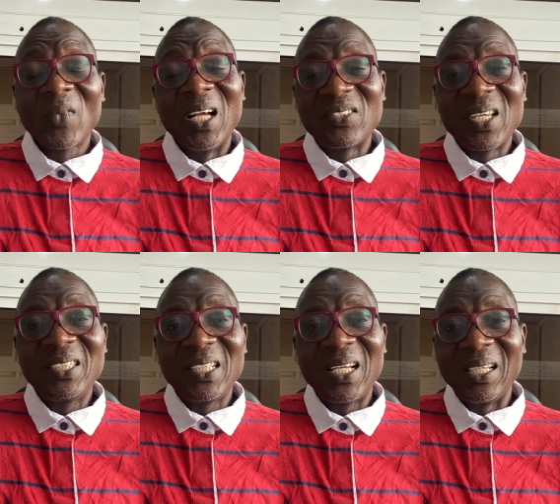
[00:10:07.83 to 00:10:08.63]

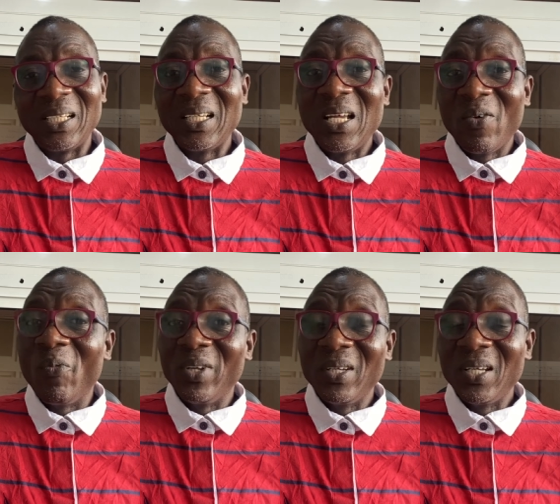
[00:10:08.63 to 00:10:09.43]
essentially
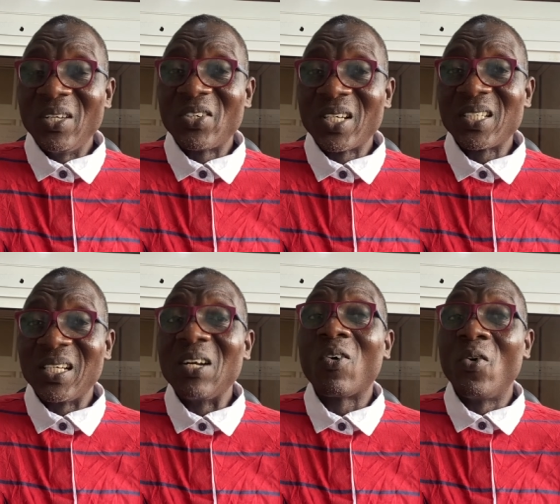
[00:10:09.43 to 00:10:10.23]
we're
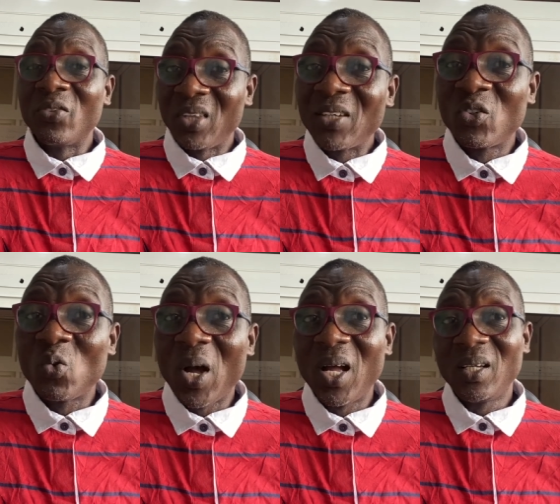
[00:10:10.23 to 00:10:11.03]
interested in
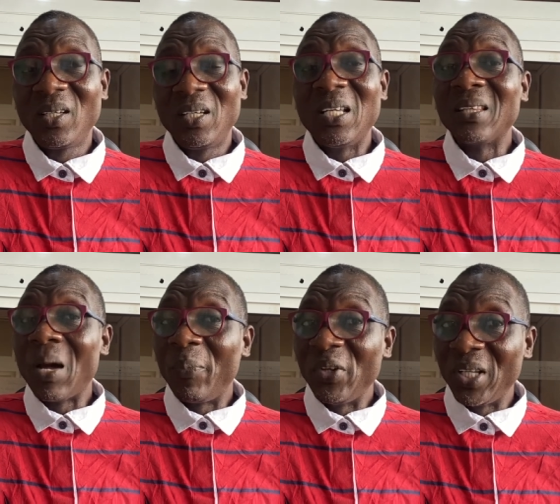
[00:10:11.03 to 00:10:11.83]
contextual
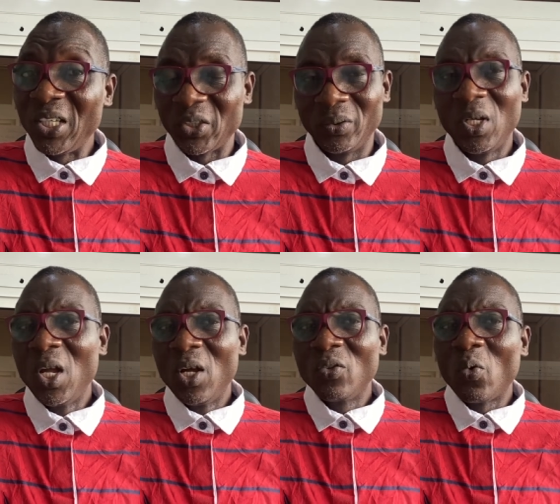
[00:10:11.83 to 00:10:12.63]
interpretation.
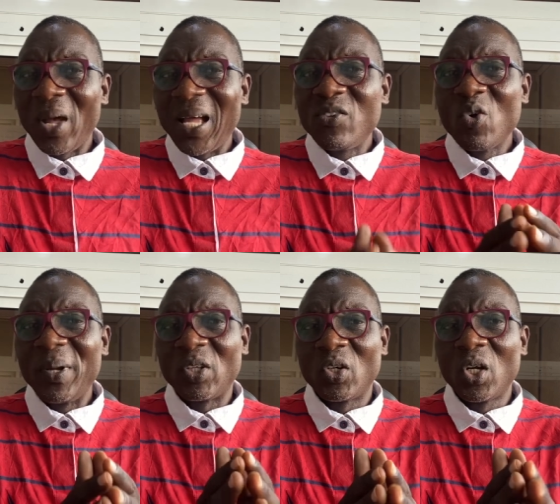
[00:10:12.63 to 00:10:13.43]
So
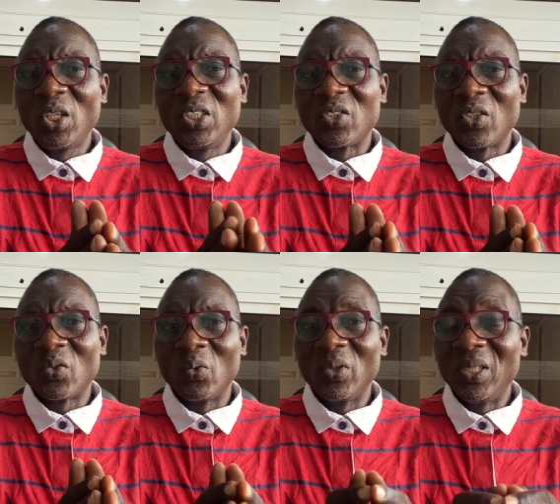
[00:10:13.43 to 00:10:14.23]
ethnomethodology is
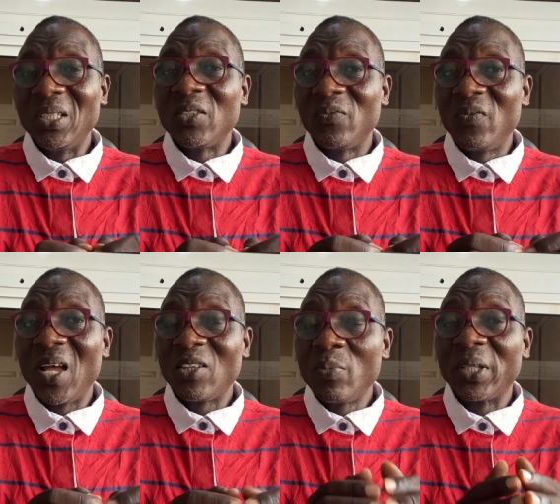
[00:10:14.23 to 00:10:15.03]
also is
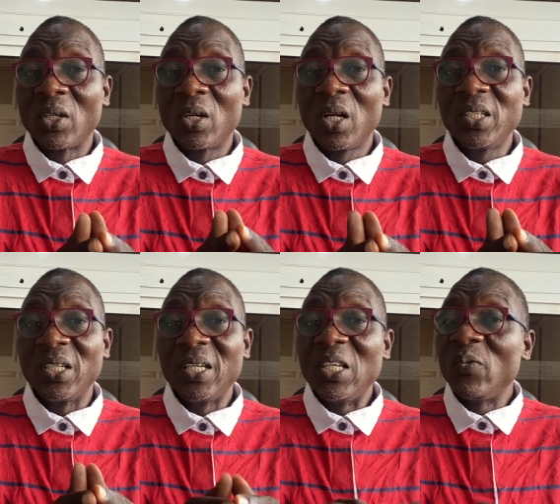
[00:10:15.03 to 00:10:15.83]

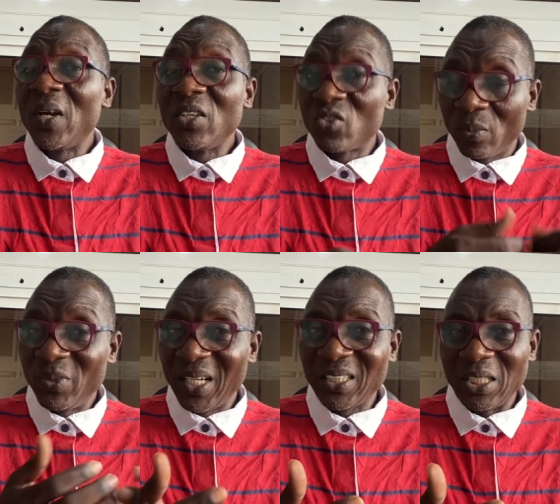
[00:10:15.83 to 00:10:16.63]
ethnomethodology is very
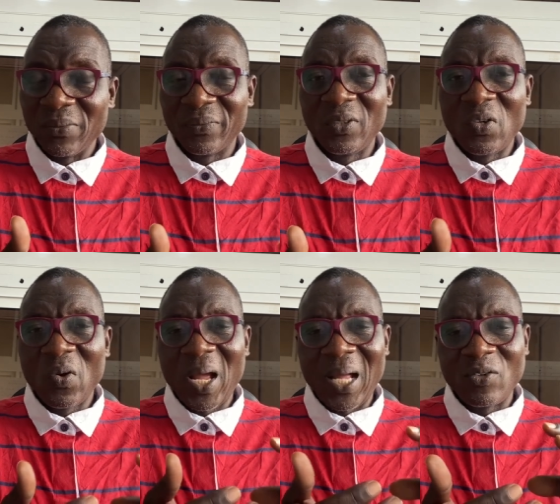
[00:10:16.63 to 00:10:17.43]
subjective. You
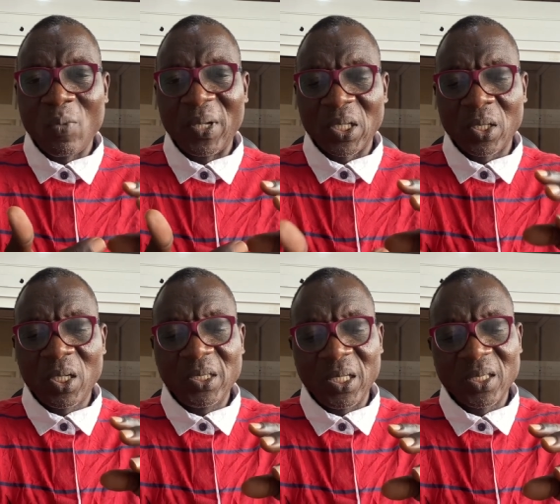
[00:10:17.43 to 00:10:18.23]
know,
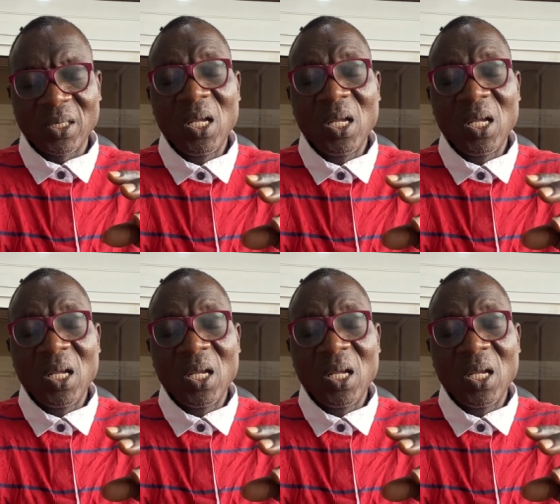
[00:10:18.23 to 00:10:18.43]
ethnomethodologists